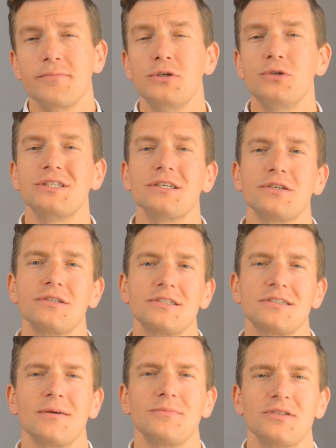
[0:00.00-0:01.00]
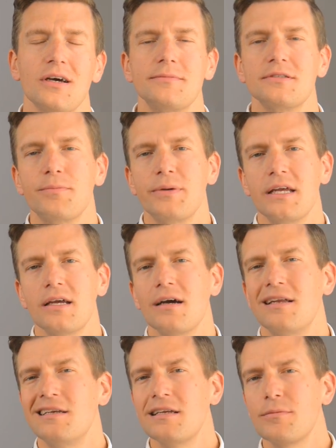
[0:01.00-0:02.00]
music can sometimes appear
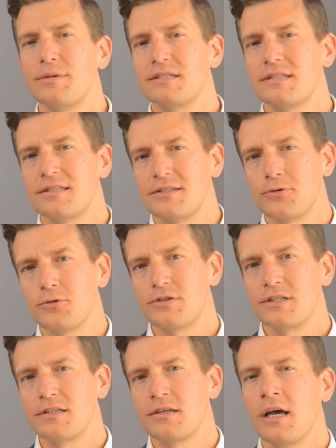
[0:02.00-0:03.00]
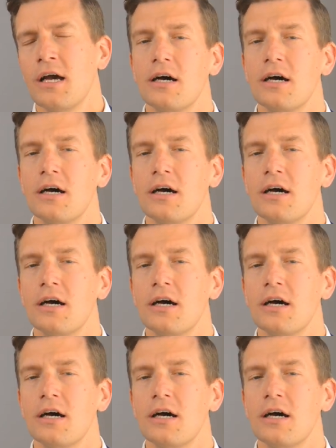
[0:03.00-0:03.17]
a little bit distorted,